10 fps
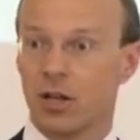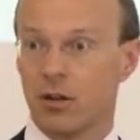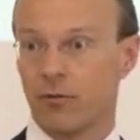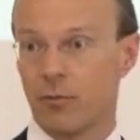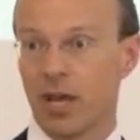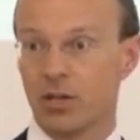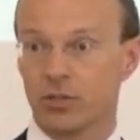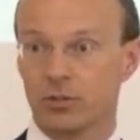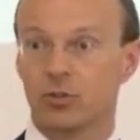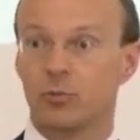
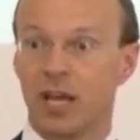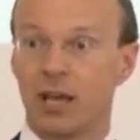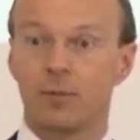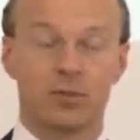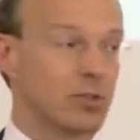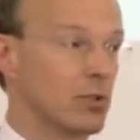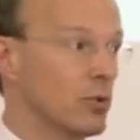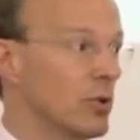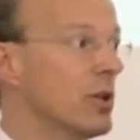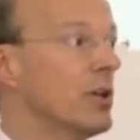information to be able
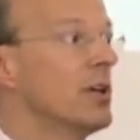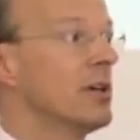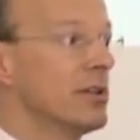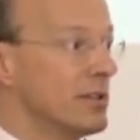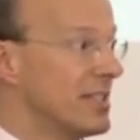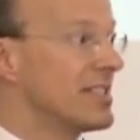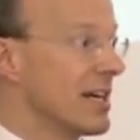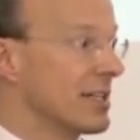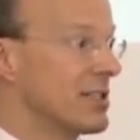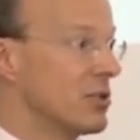to
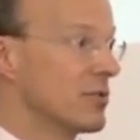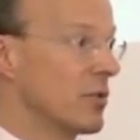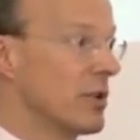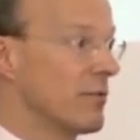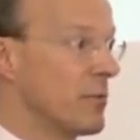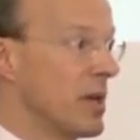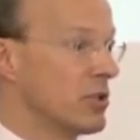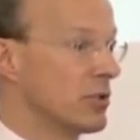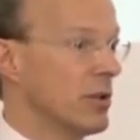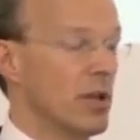deduct useful
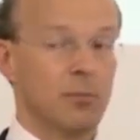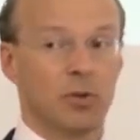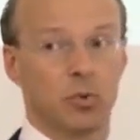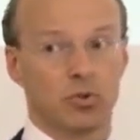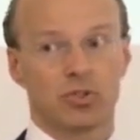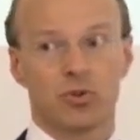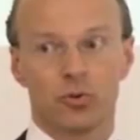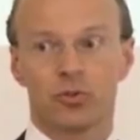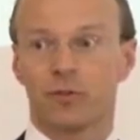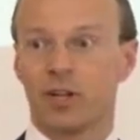information? But what
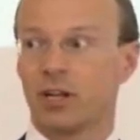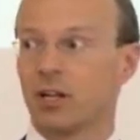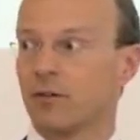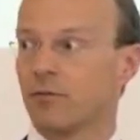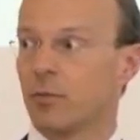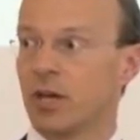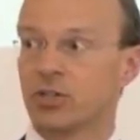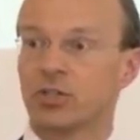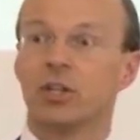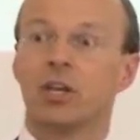sort of clinical
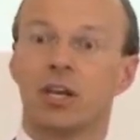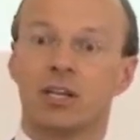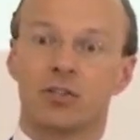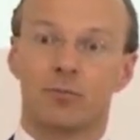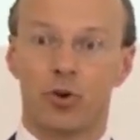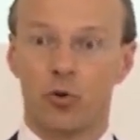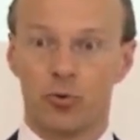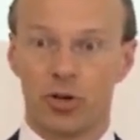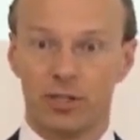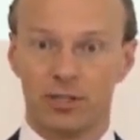information is
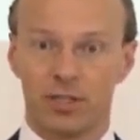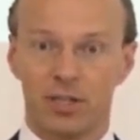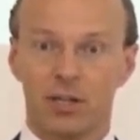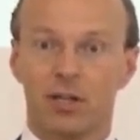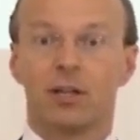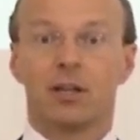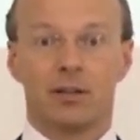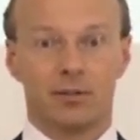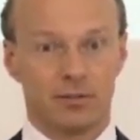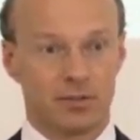appropriate
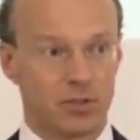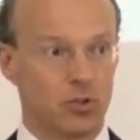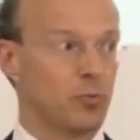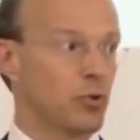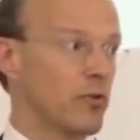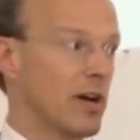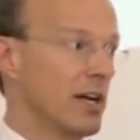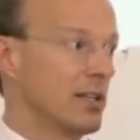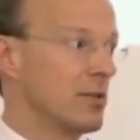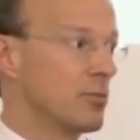to
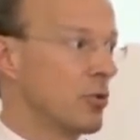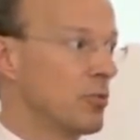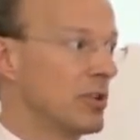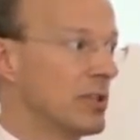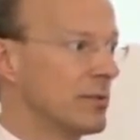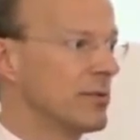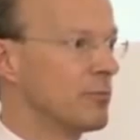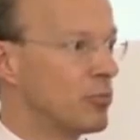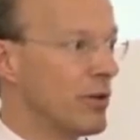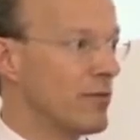provide the appropriate
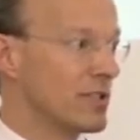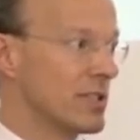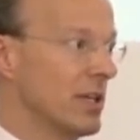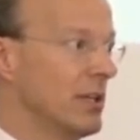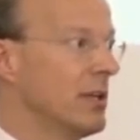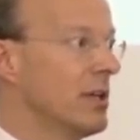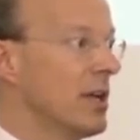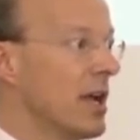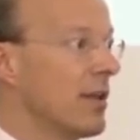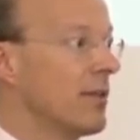privacy
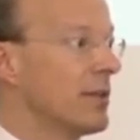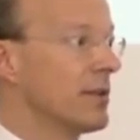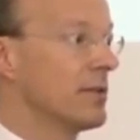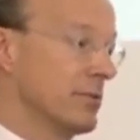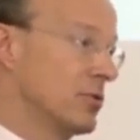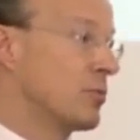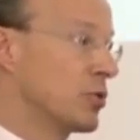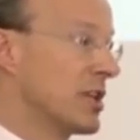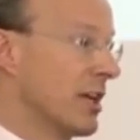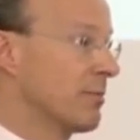and to
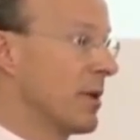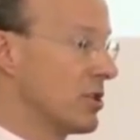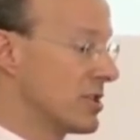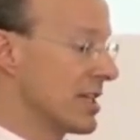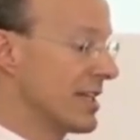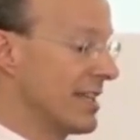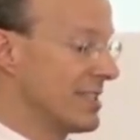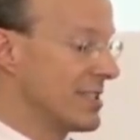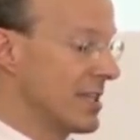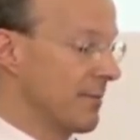protect patients'
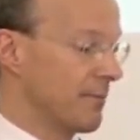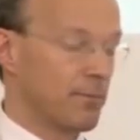identity?